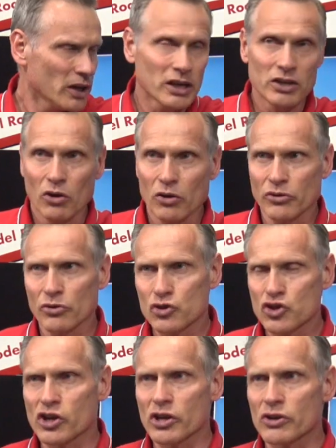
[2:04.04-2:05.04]
it also
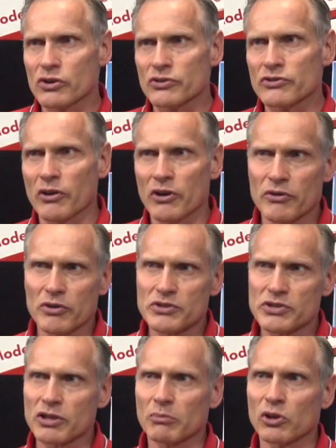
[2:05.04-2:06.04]
shares
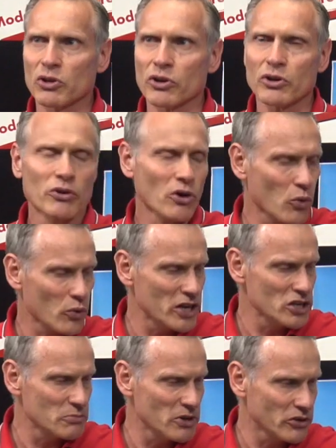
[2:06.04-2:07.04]
similar
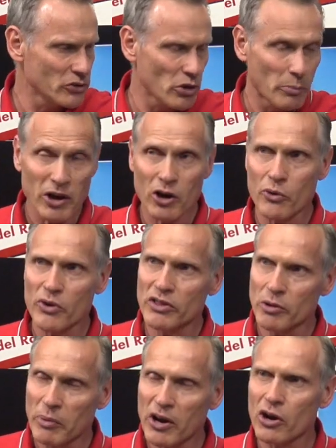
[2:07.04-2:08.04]
arrangement to the Peregrine.
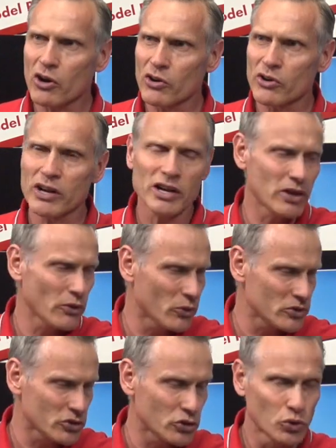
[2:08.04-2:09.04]
The Peregrine
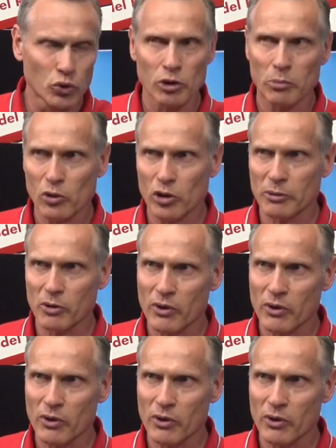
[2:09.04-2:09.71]
was a dual deployment